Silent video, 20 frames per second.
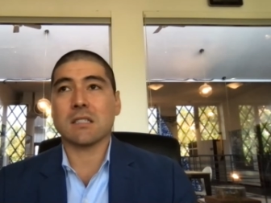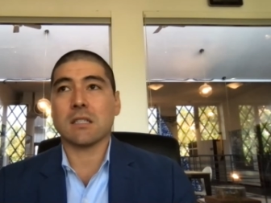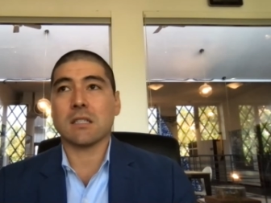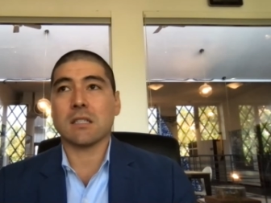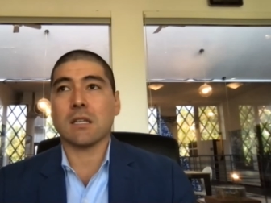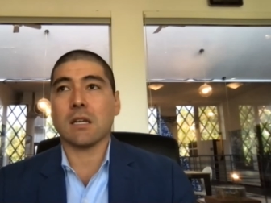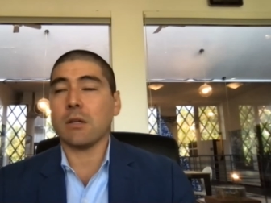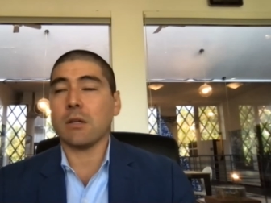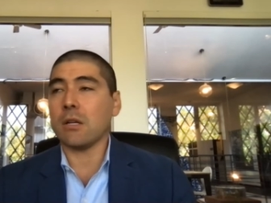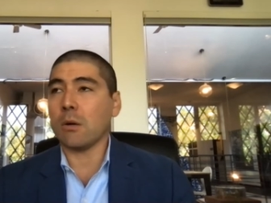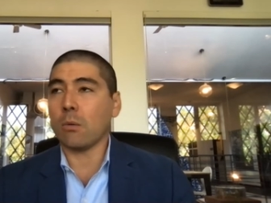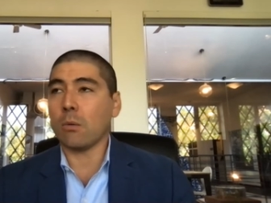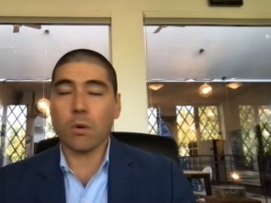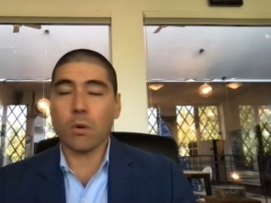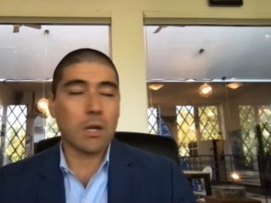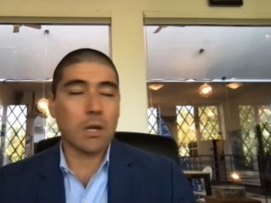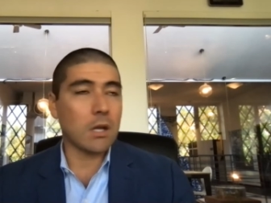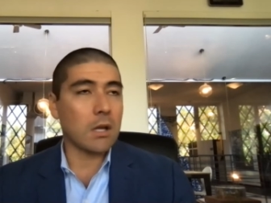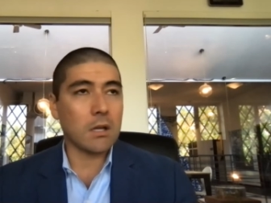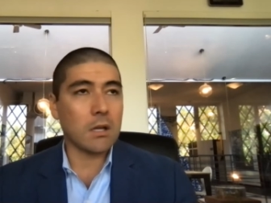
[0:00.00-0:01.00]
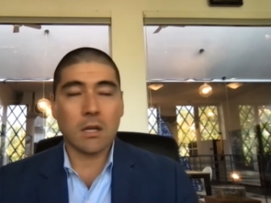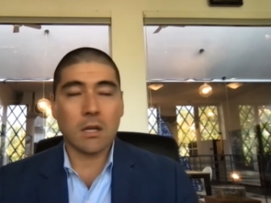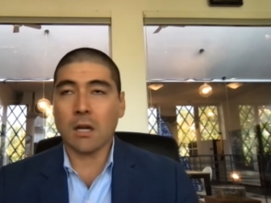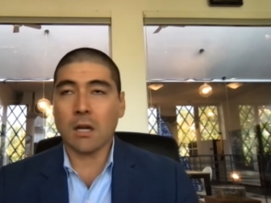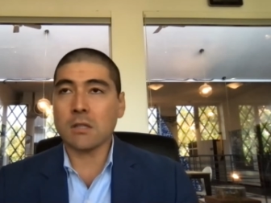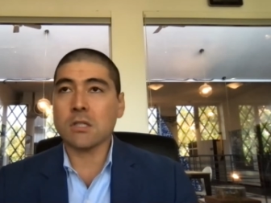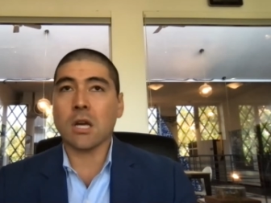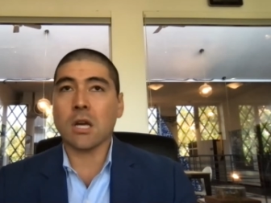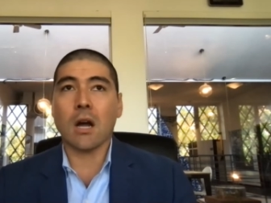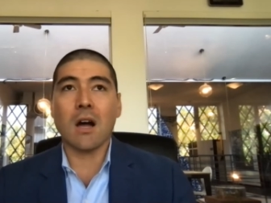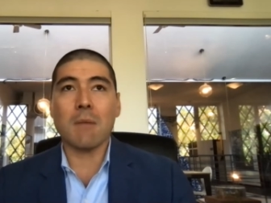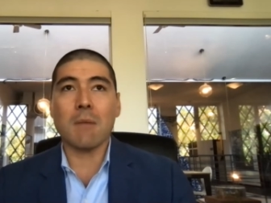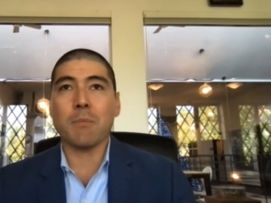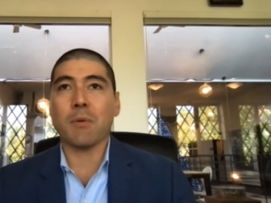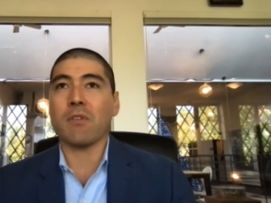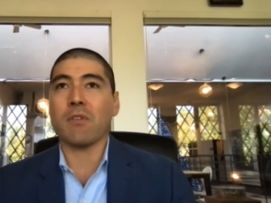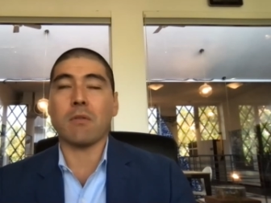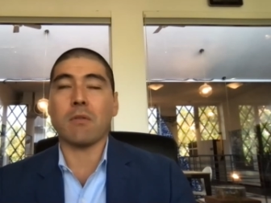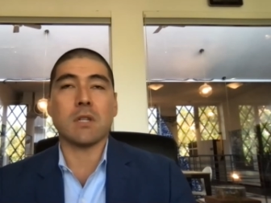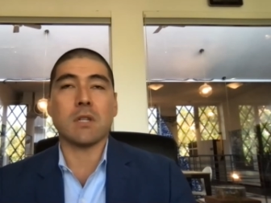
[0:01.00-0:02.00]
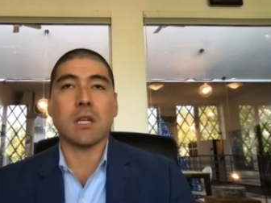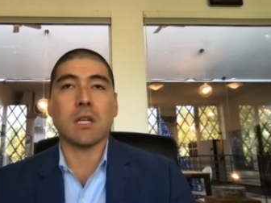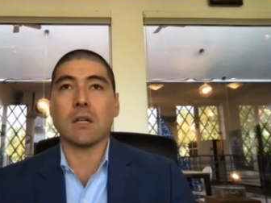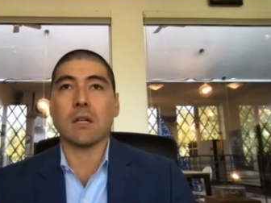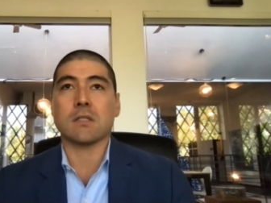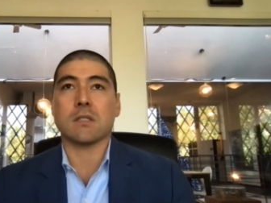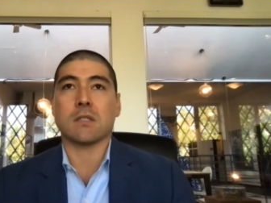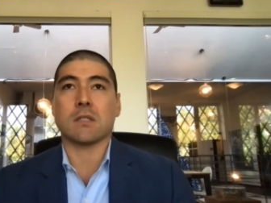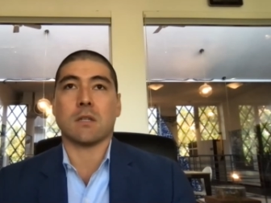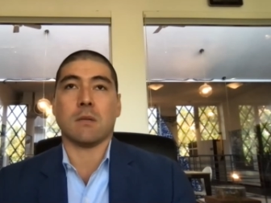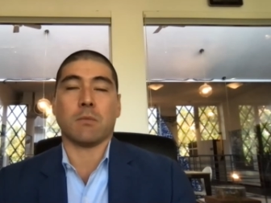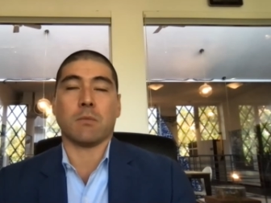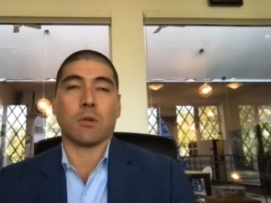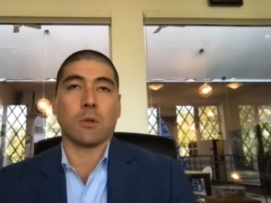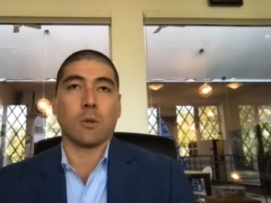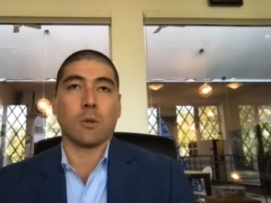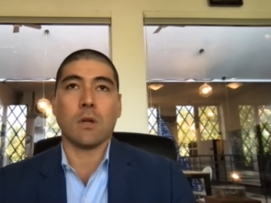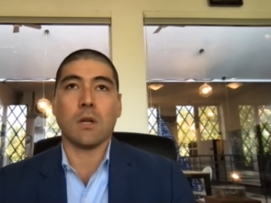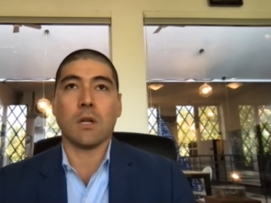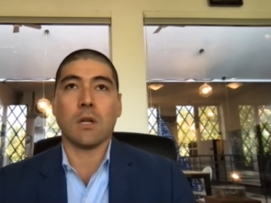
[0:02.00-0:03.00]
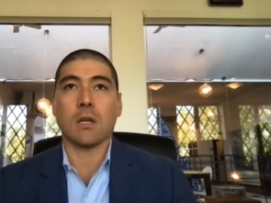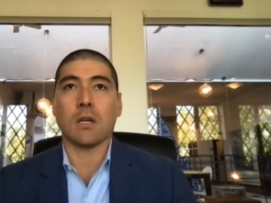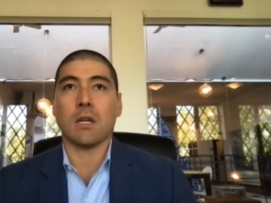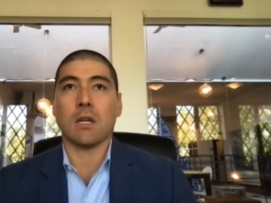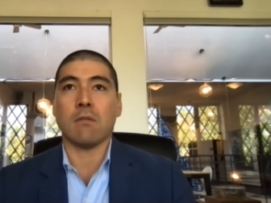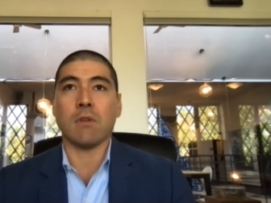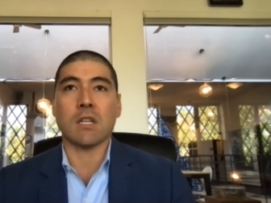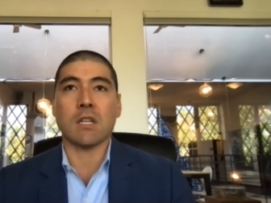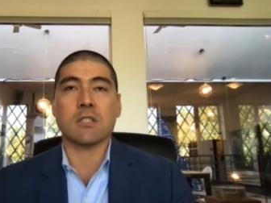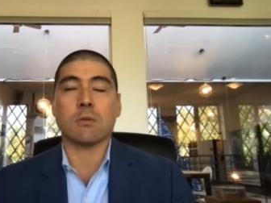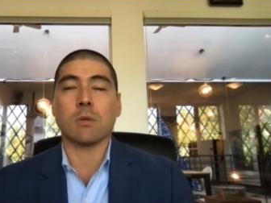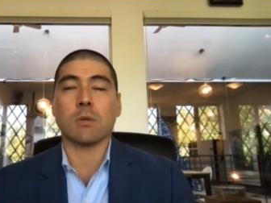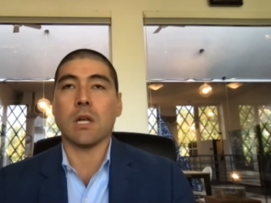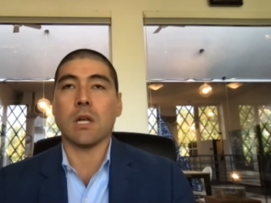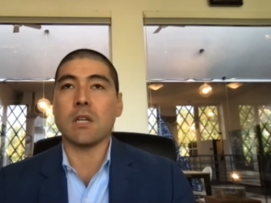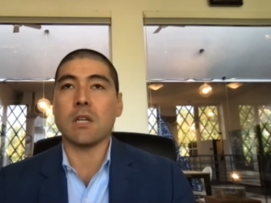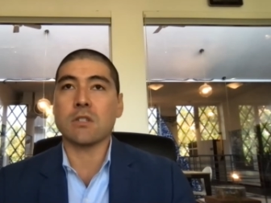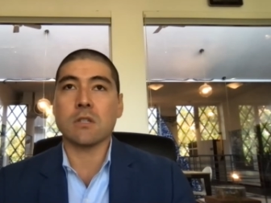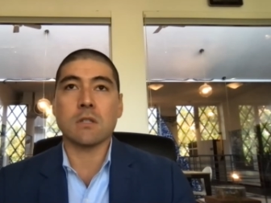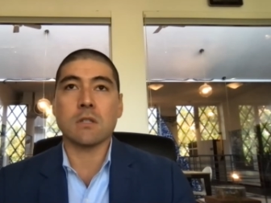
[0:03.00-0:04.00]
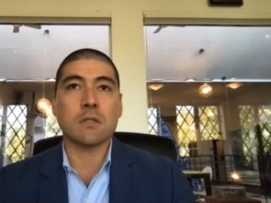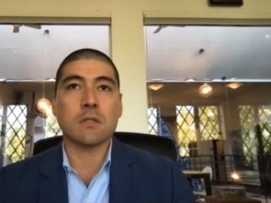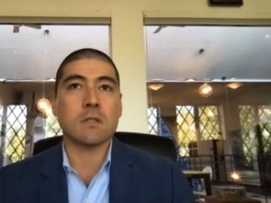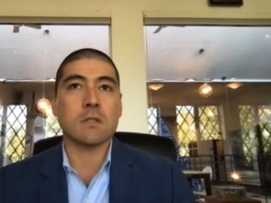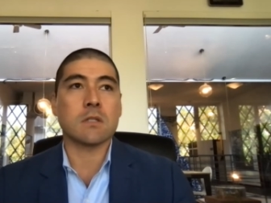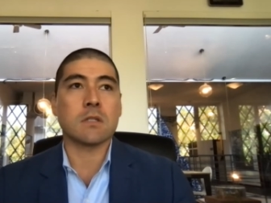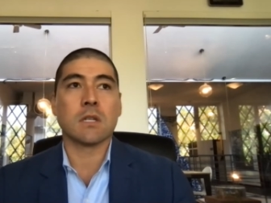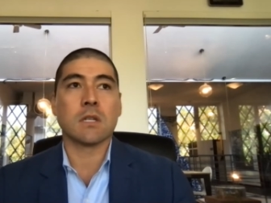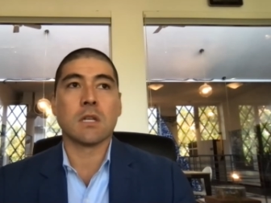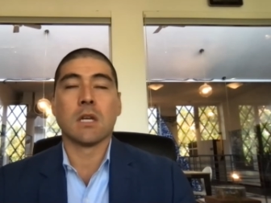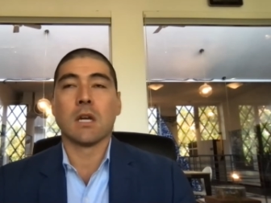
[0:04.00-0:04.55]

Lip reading: on top of everything else, including investor relations,